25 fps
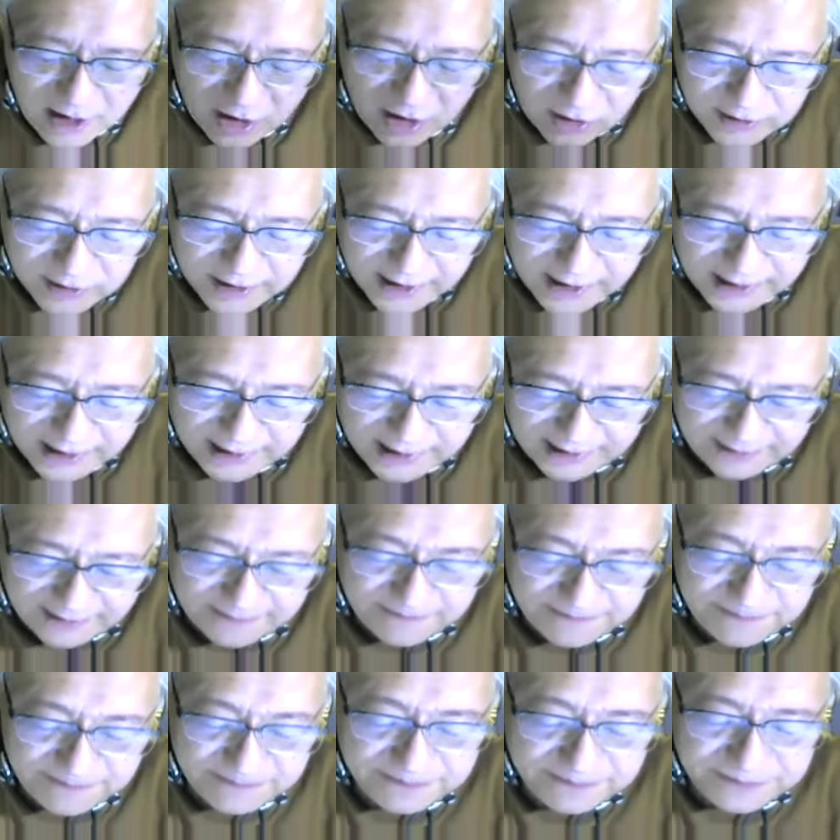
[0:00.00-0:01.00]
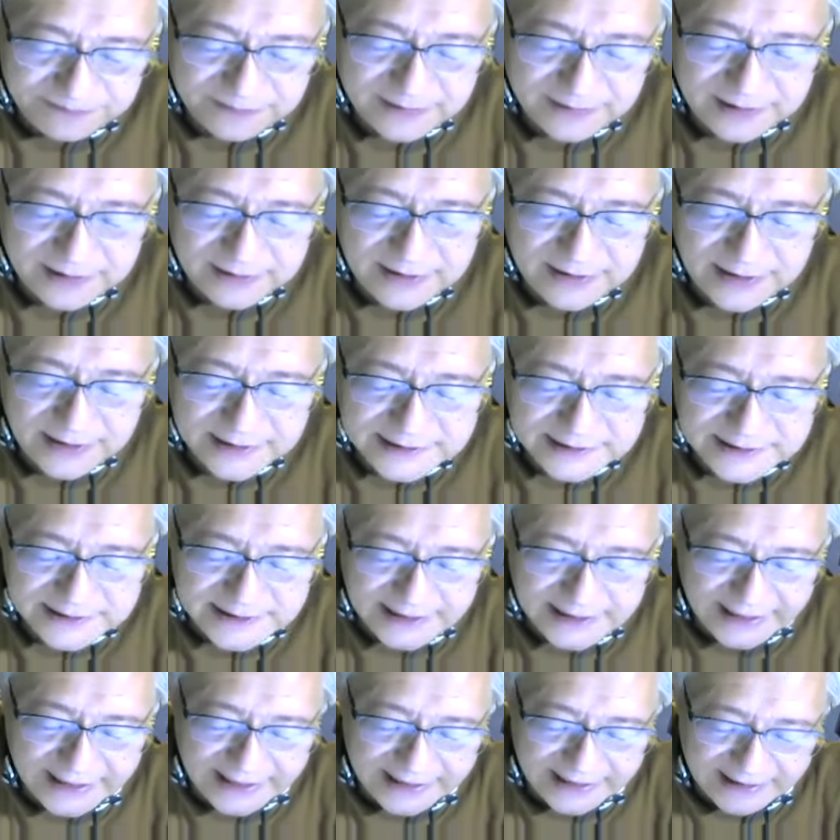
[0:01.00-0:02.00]
Okay, the next
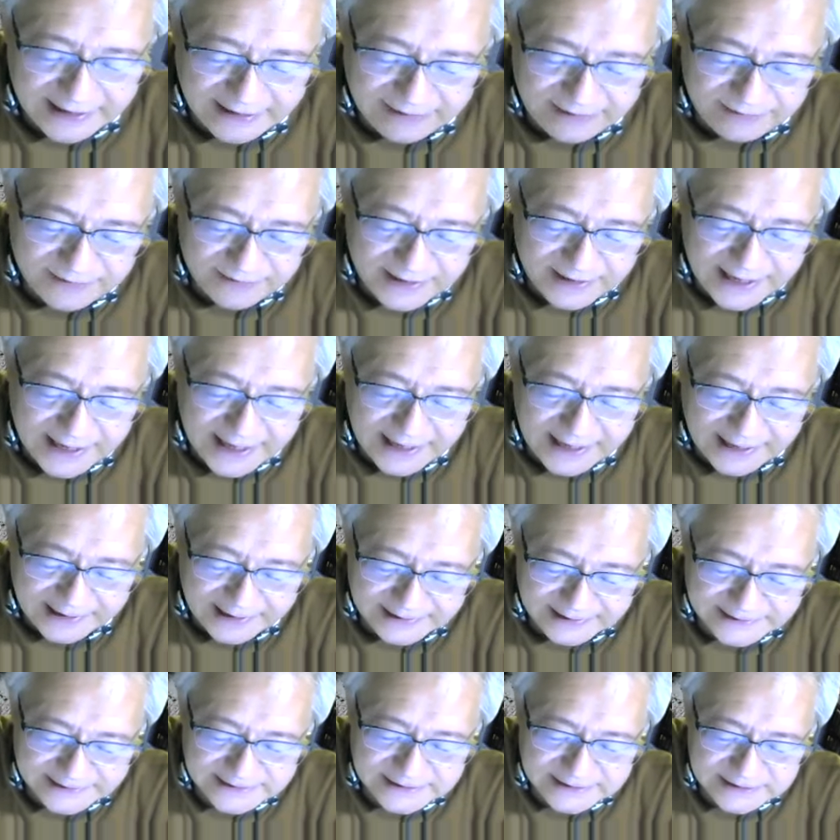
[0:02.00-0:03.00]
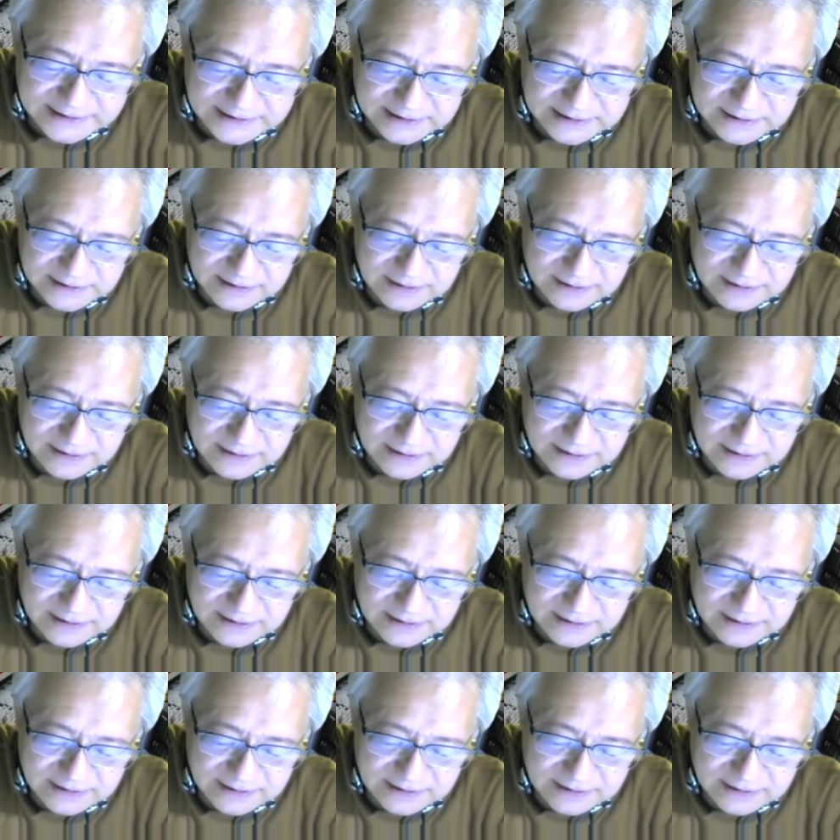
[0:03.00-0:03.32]
idiom is